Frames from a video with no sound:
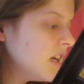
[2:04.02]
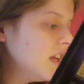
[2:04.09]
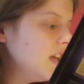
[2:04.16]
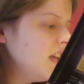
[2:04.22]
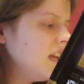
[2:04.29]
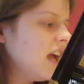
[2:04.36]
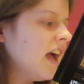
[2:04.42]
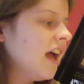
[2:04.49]

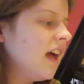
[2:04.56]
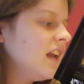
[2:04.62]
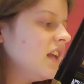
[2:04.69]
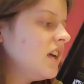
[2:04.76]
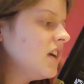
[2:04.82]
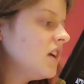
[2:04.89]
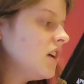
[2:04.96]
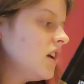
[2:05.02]
He had
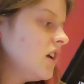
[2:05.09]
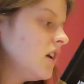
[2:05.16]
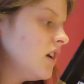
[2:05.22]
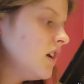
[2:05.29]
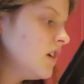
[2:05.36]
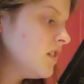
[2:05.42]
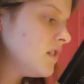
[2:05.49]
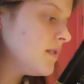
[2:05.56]

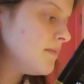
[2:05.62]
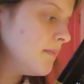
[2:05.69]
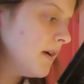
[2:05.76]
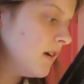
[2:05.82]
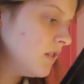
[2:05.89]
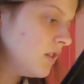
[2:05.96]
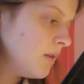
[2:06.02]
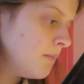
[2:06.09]

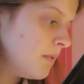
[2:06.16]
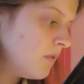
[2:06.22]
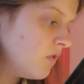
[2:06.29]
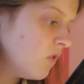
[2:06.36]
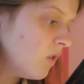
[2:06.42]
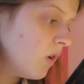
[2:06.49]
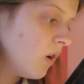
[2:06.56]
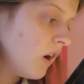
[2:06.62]
smelled it
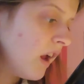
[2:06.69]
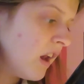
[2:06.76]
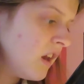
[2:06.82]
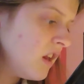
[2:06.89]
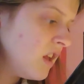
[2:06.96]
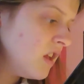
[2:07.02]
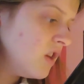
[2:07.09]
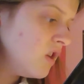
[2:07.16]
before, and
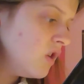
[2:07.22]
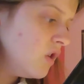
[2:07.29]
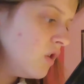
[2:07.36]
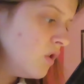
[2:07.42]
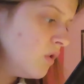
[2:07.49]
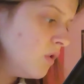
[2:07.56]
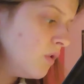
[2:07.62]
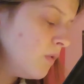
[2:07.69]
he
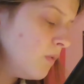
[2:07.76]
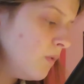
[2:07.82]
knew